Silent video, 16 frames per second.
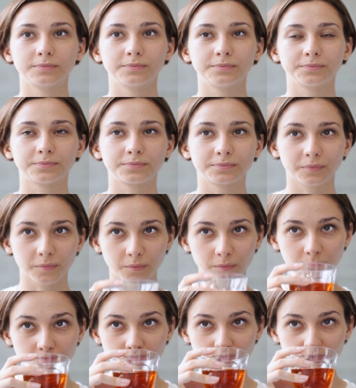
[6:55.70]

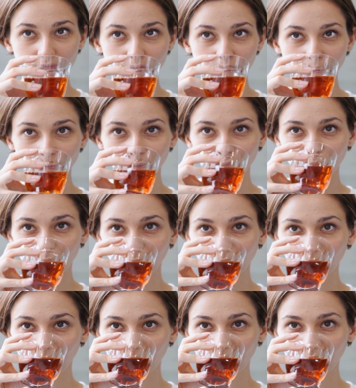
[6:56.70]
approximately 4 cups of
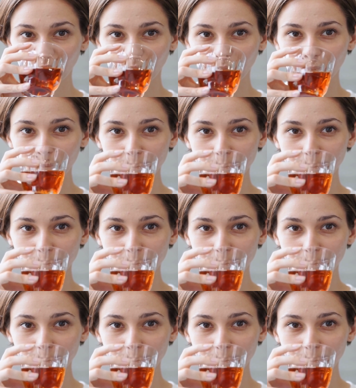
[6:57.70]
green tea per